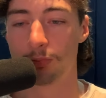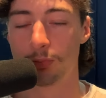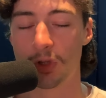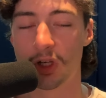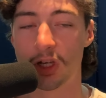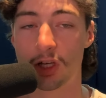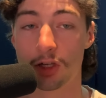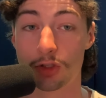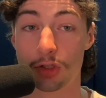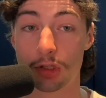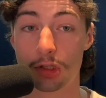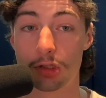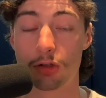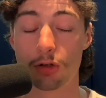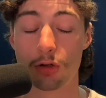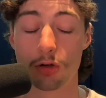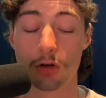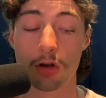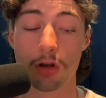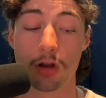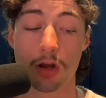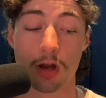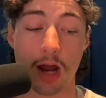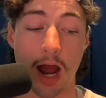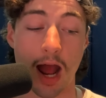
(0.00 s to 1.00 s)
because you
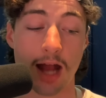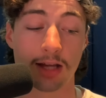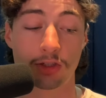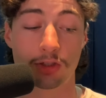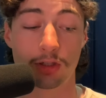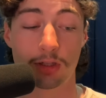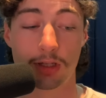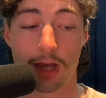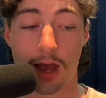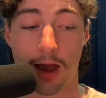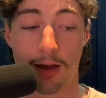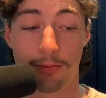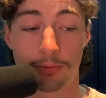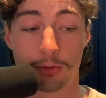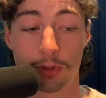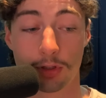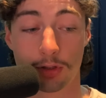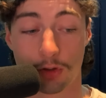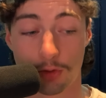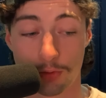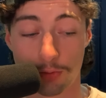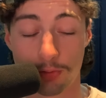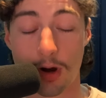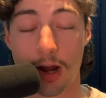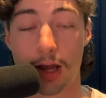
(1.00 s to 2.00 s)
do actually have to
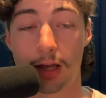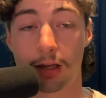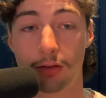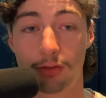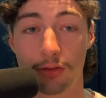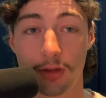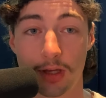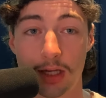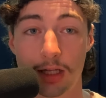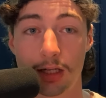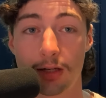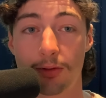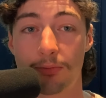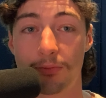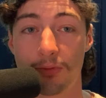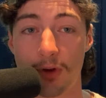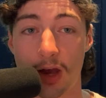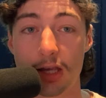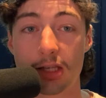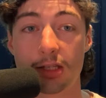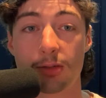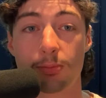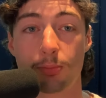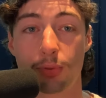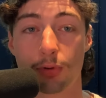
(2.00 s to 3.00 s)
crank the interface